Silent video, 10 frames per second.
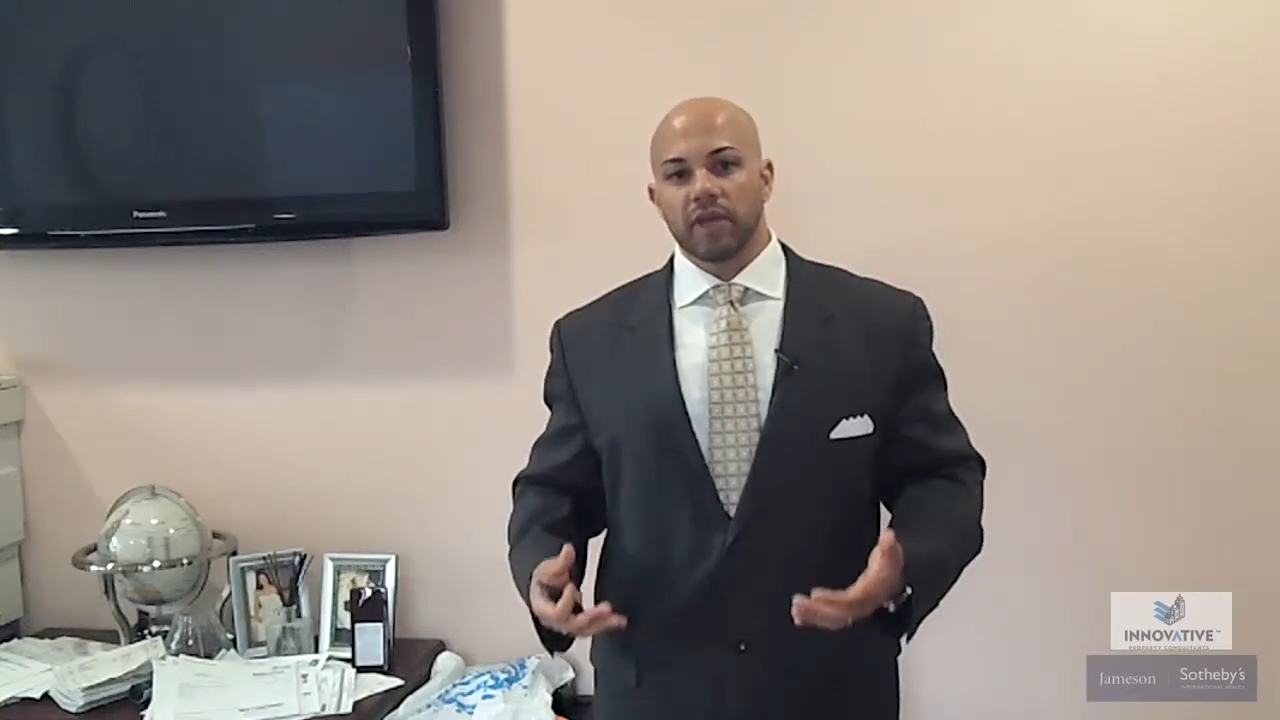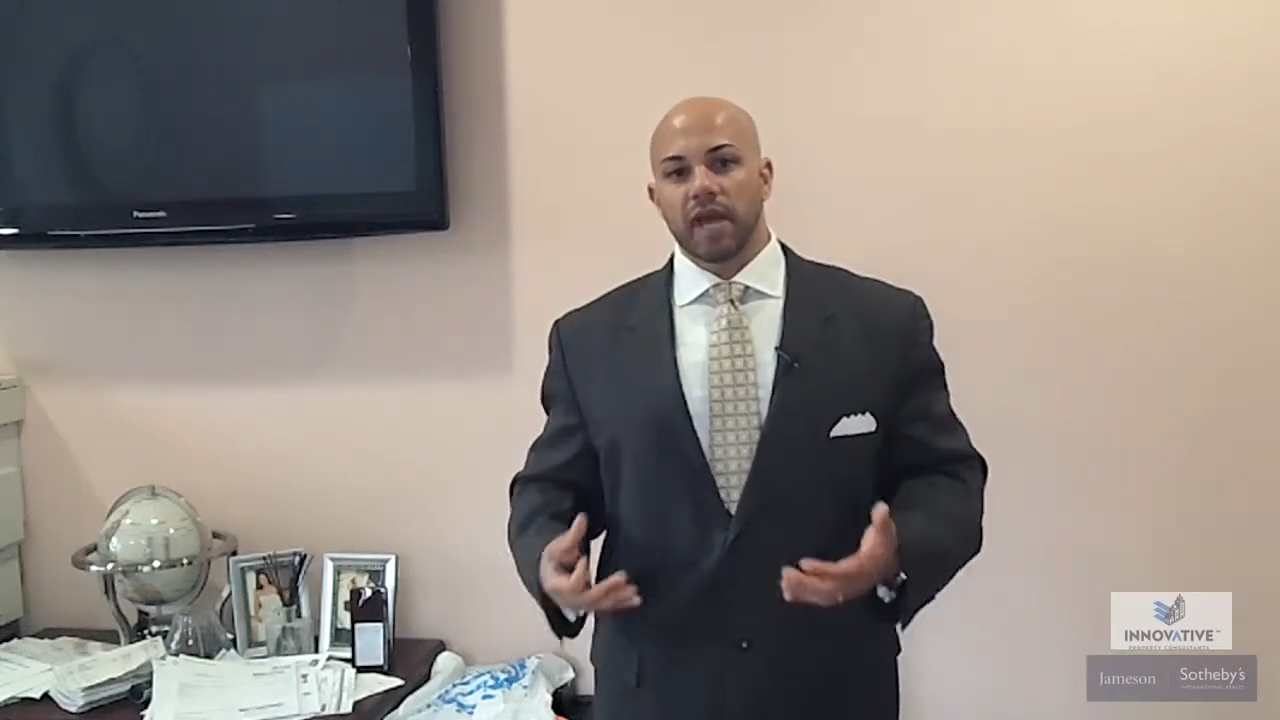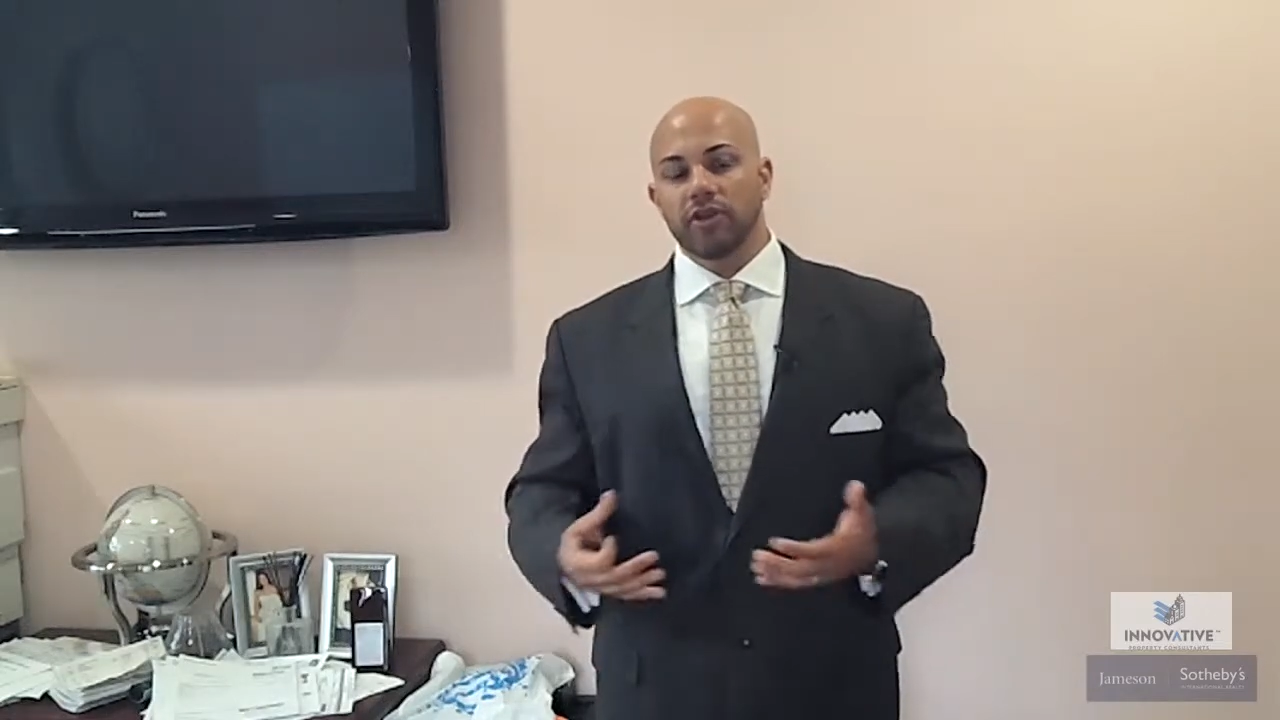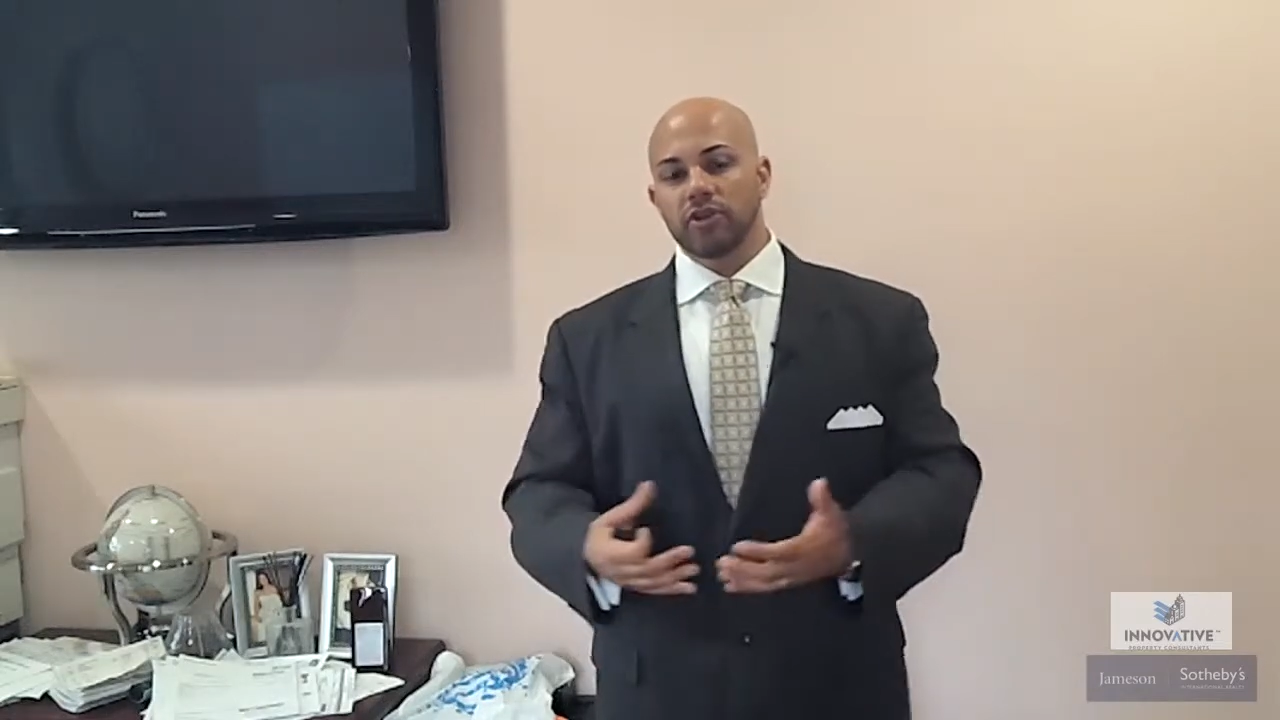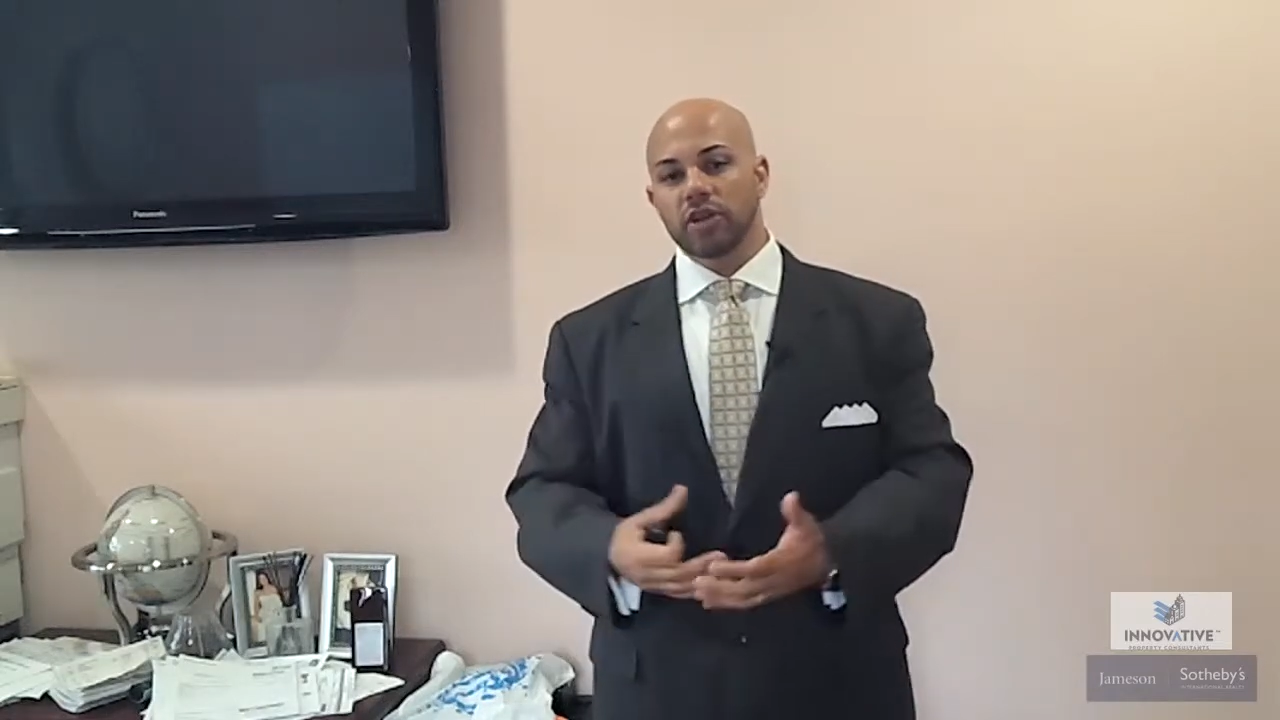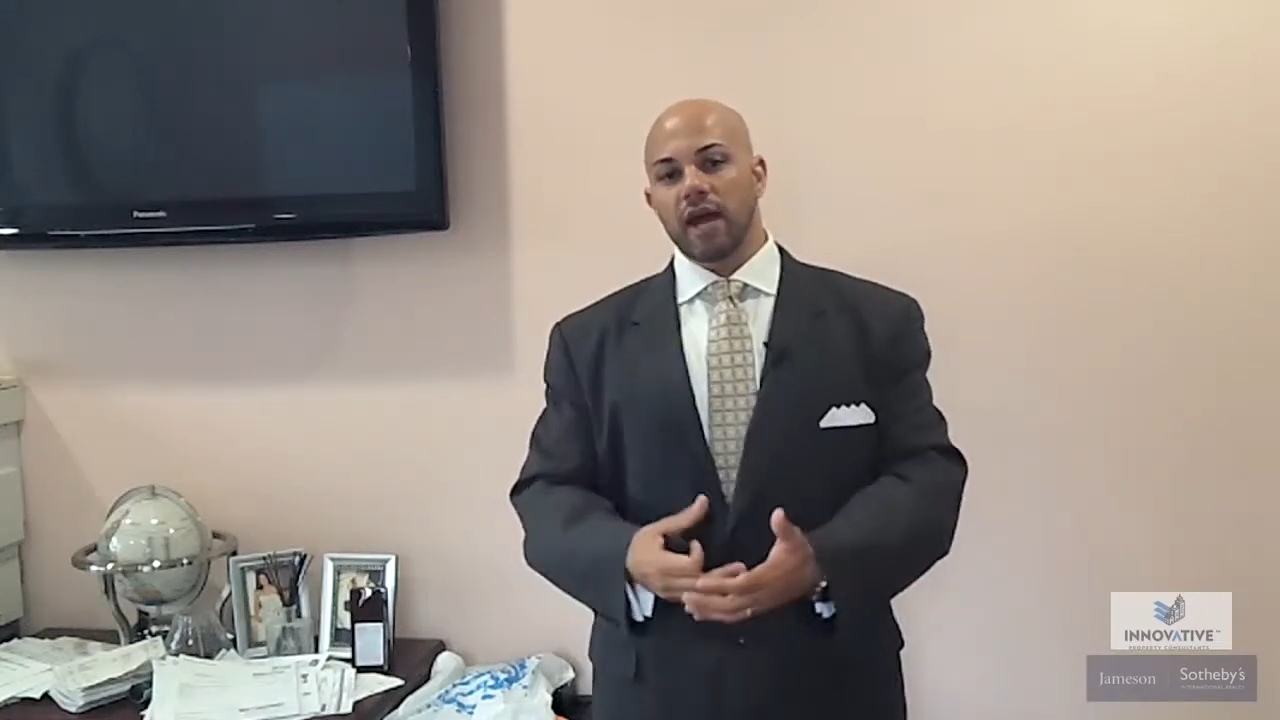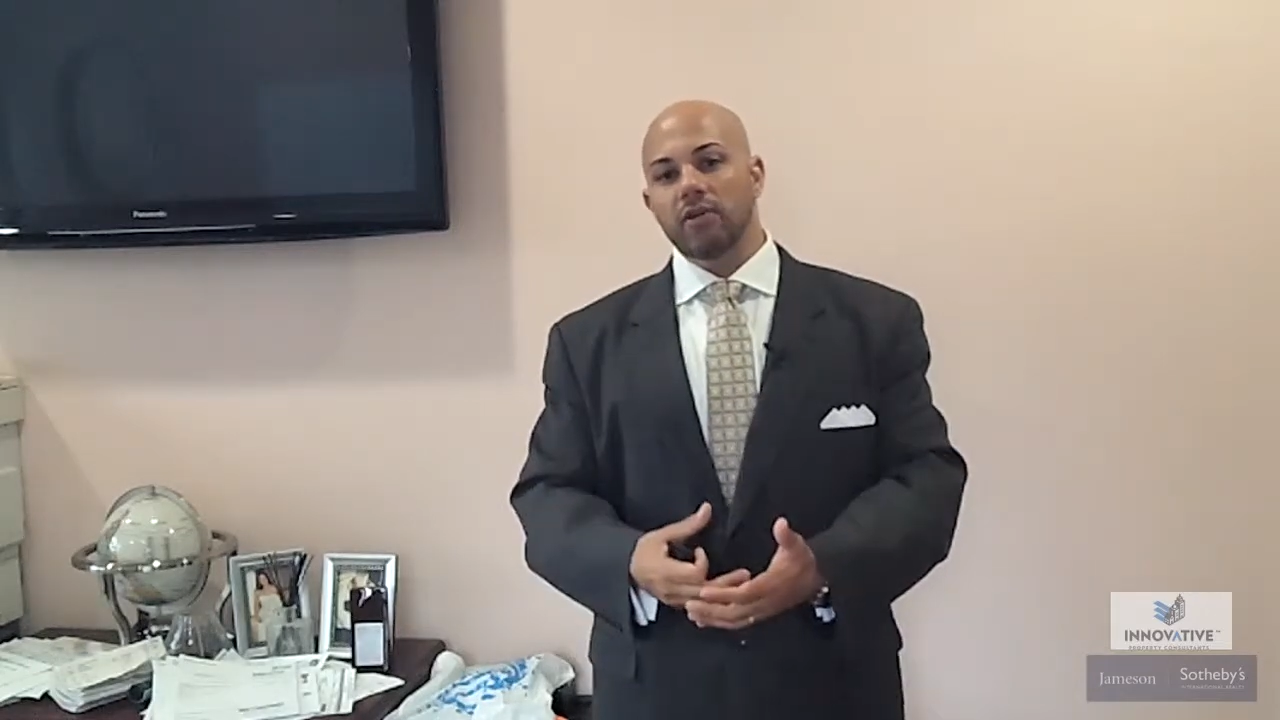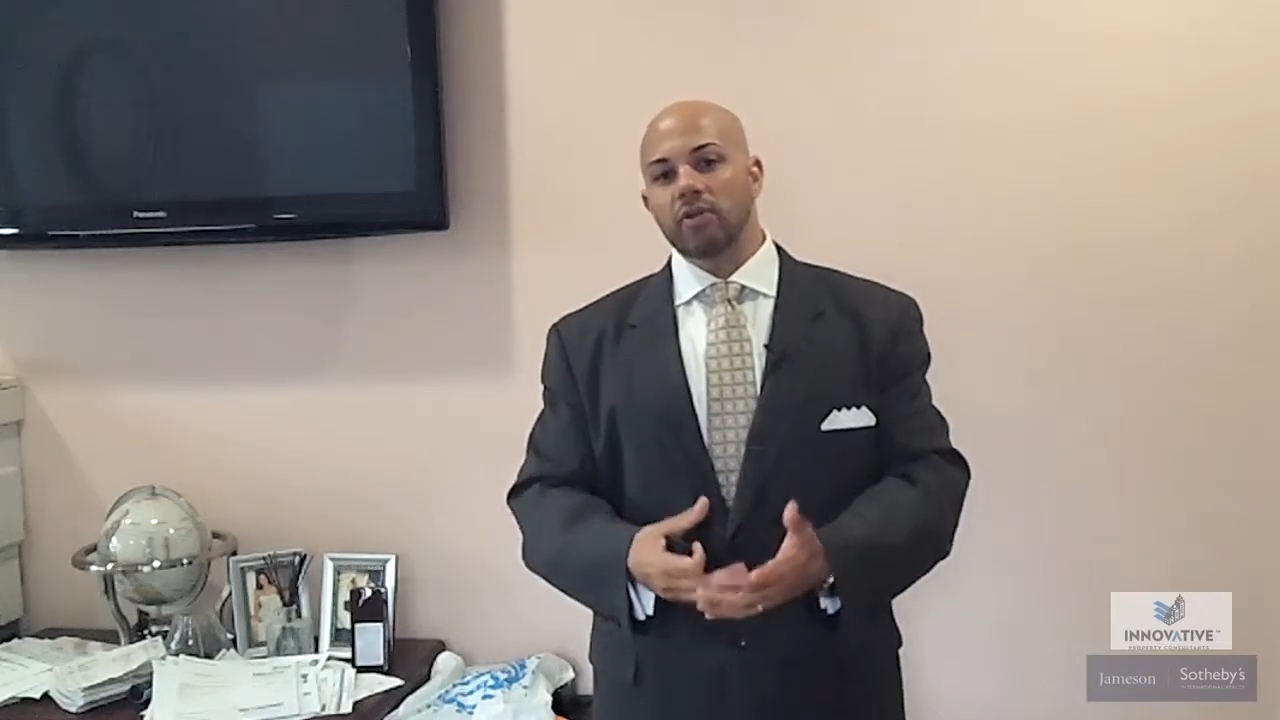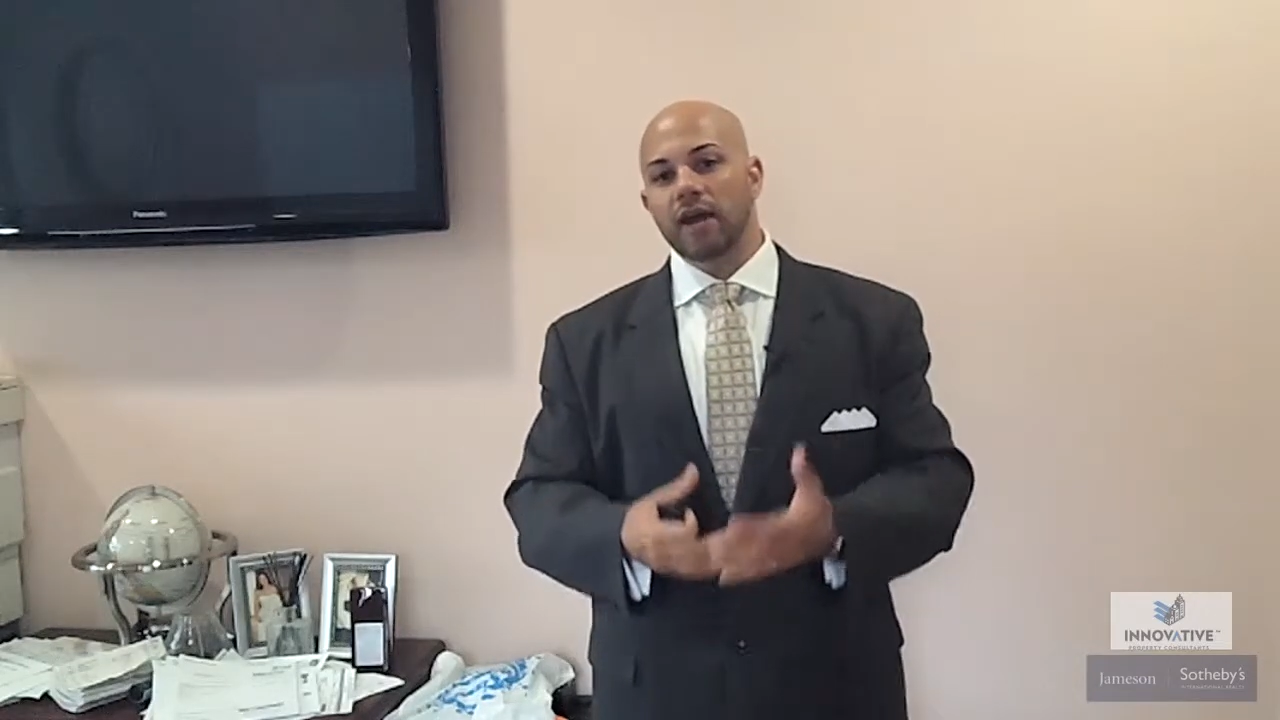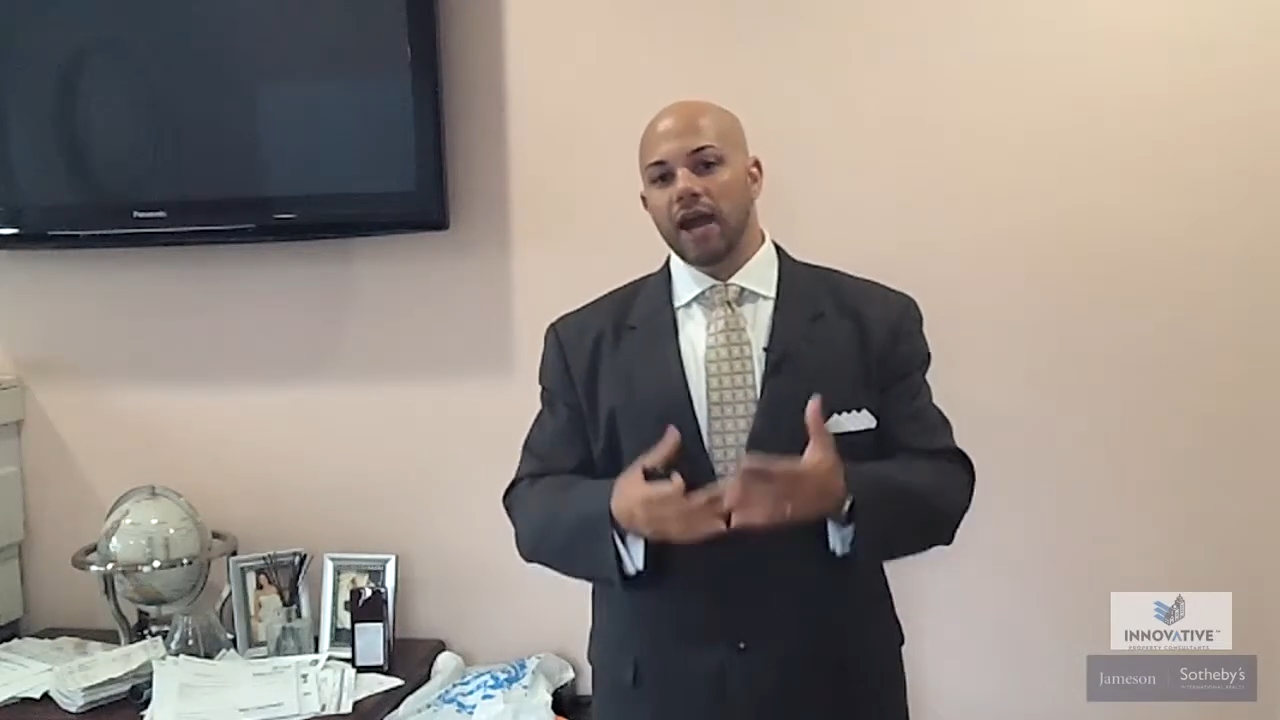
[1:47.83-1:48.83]
How, did you,
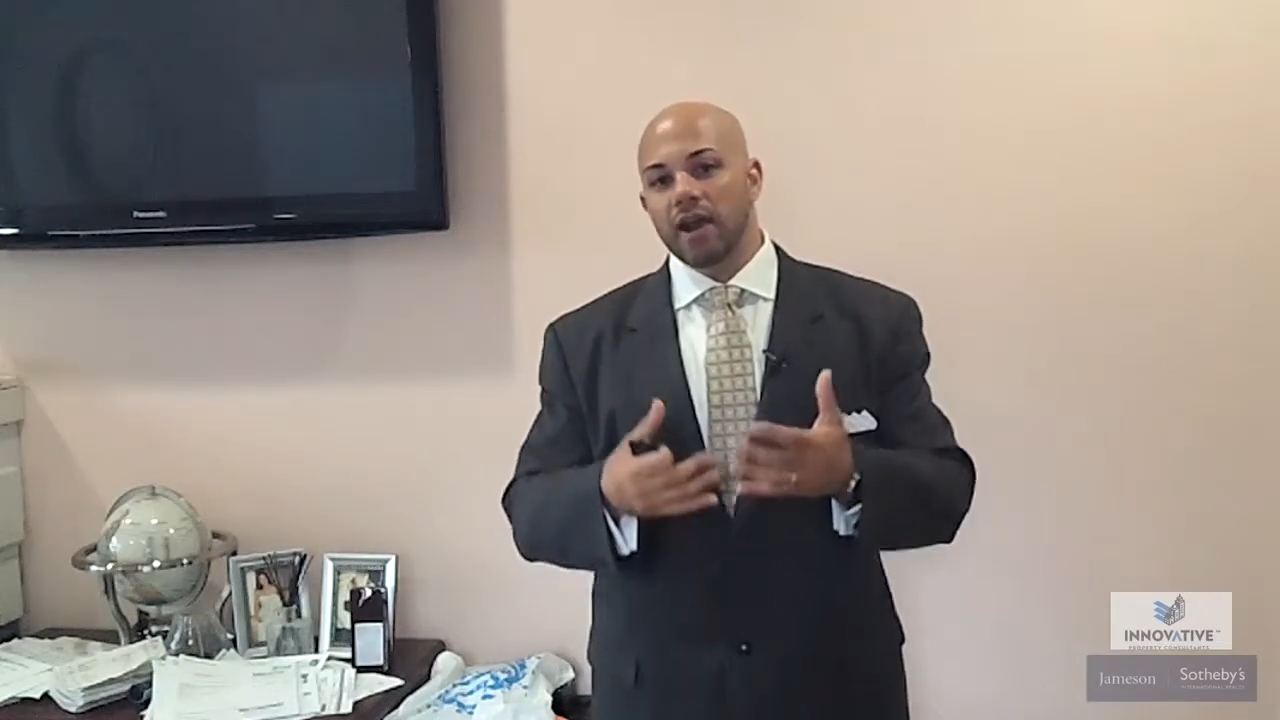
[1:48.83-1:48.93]
how